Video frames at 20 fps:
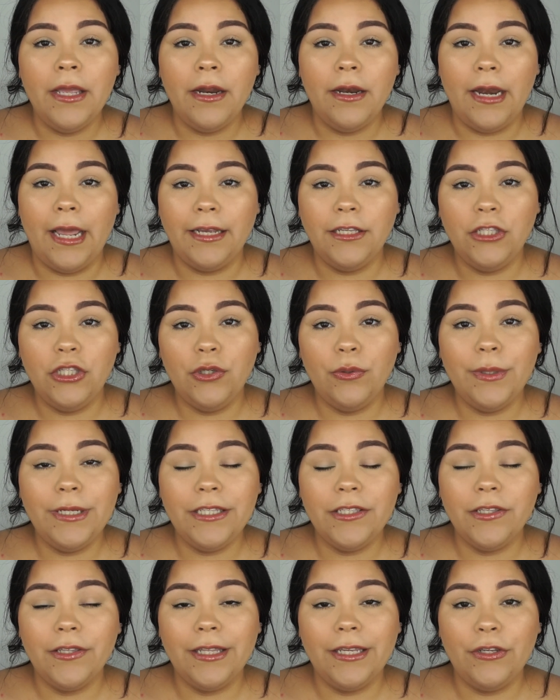next to
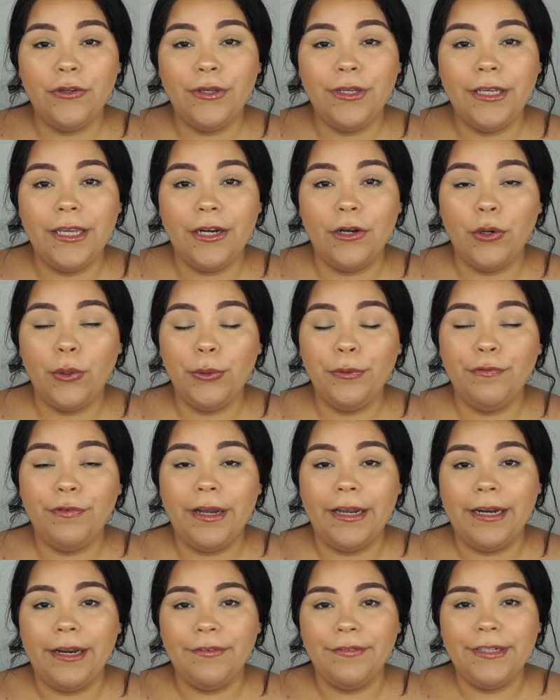it so that you can get
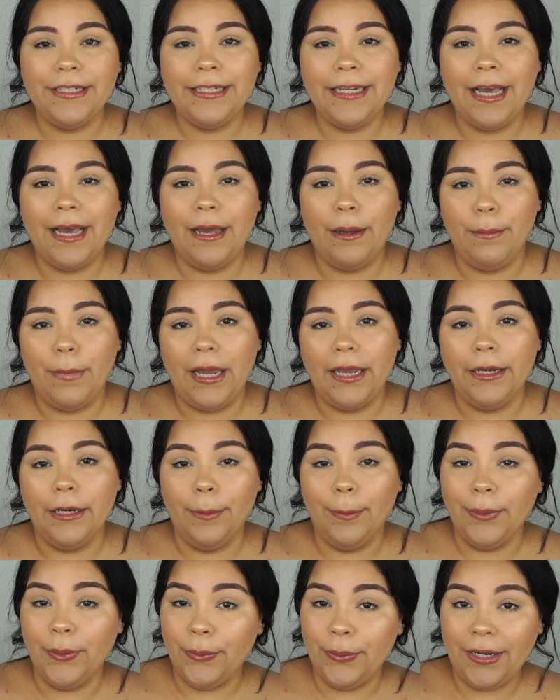notified every time I
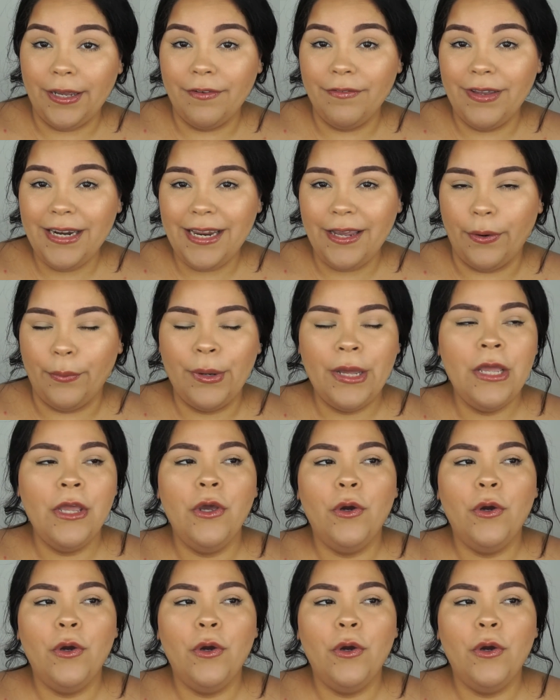upload a video,